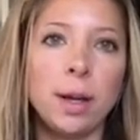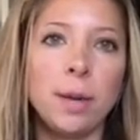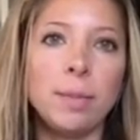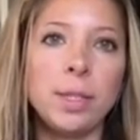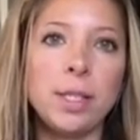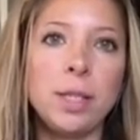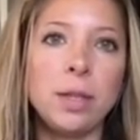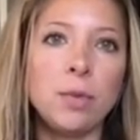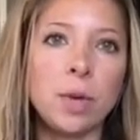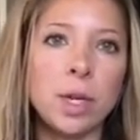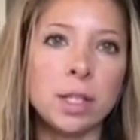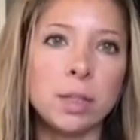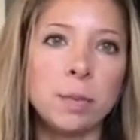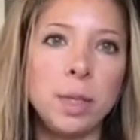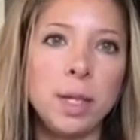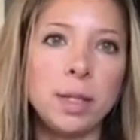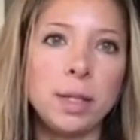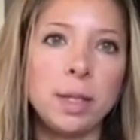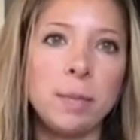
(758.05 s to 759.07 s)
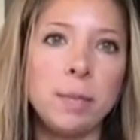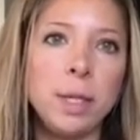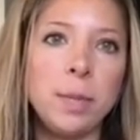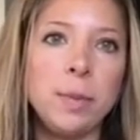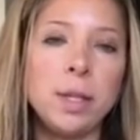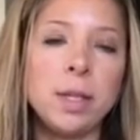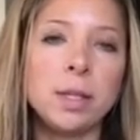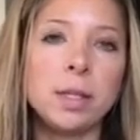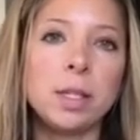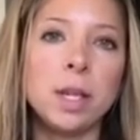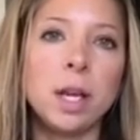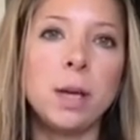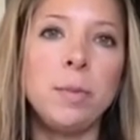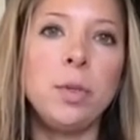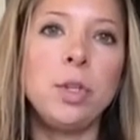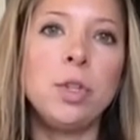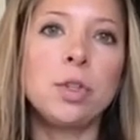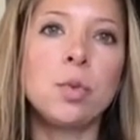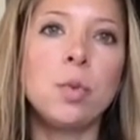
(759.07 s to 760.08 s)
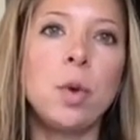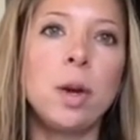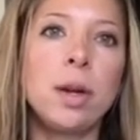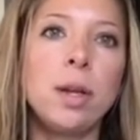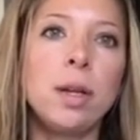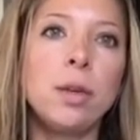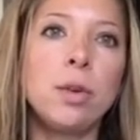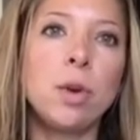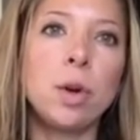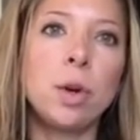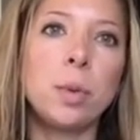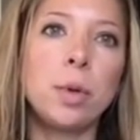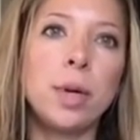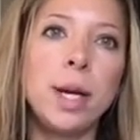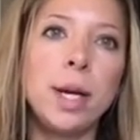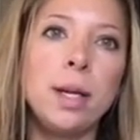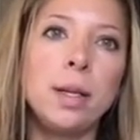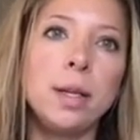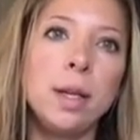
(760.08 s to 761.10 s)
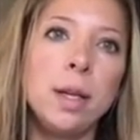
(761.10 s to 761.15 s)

see the recipes, and maybe this time you just want to incorporate